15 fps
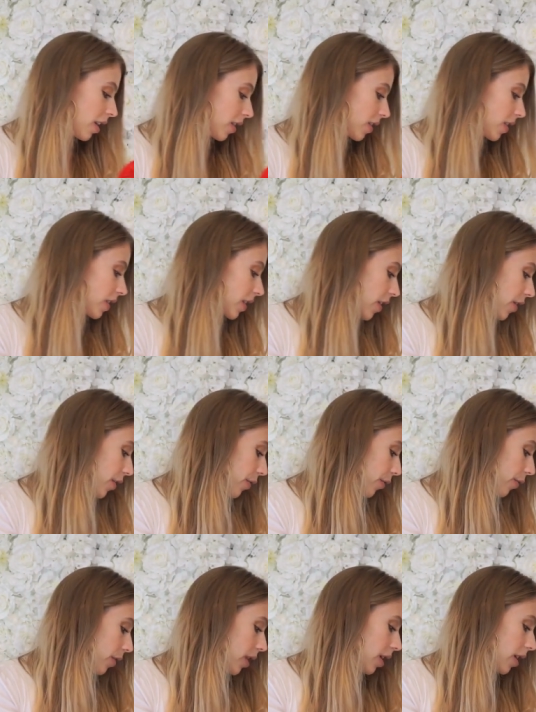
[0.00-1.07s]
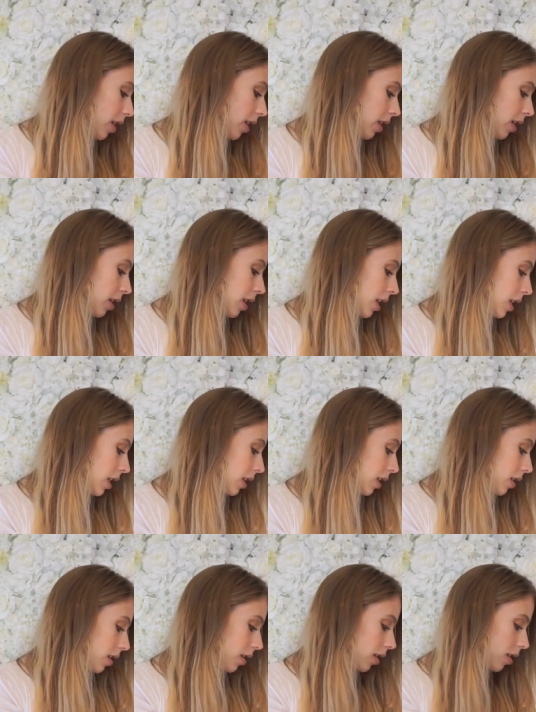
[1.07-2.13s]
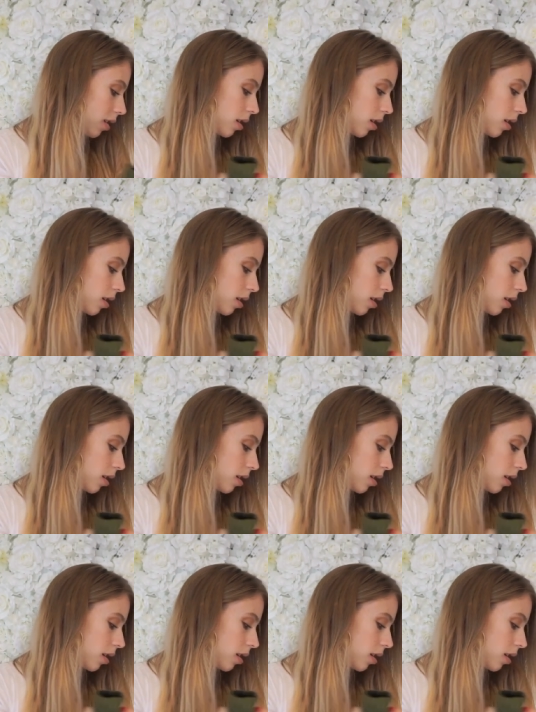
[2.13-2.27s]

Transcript: So this,